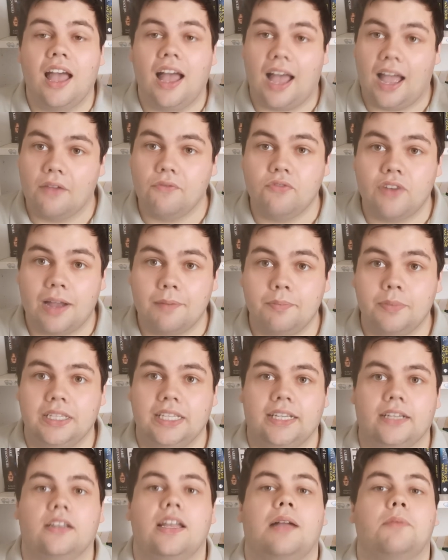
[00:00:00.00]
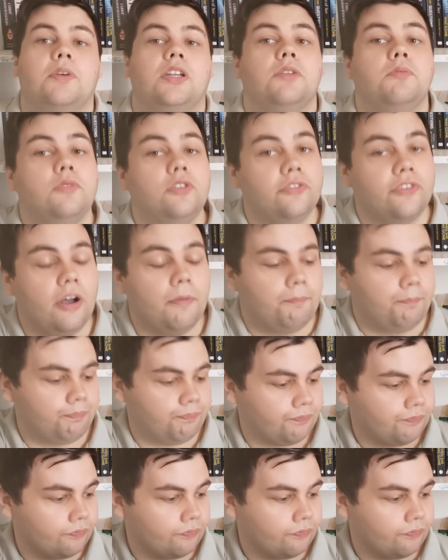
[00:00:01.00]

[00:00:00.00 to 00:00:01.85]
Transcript: I'm rambling. I'm going to move on.